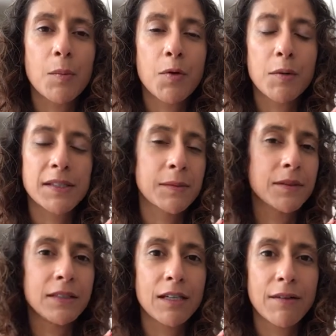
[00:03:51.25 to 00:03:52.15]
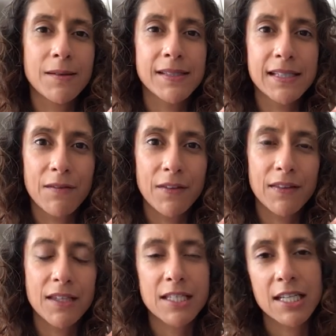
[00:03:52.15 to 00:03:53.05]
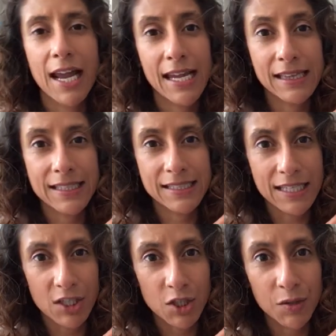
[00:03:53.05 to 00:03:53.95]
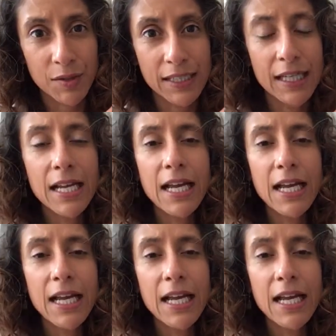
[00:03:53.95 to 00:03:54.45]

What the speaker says: approximately around 7th to 8th century